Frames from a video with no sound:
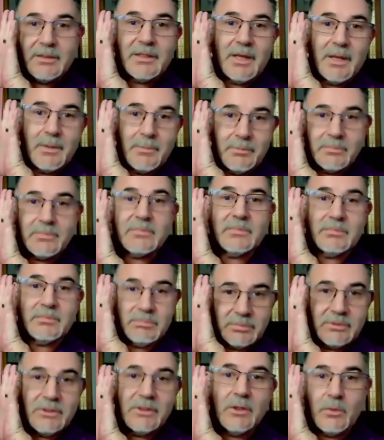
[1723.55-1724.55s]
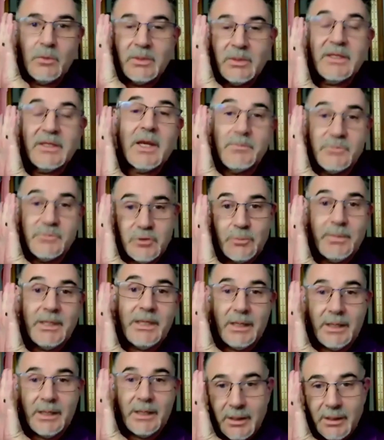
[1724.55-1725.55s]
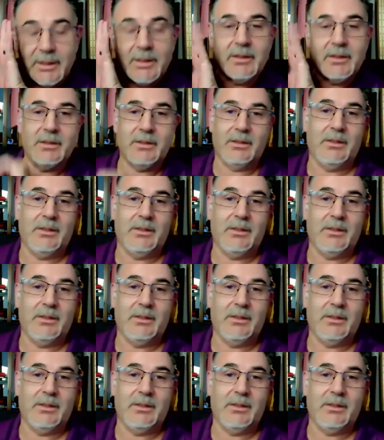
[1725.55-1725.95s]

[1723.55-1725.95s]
come to me.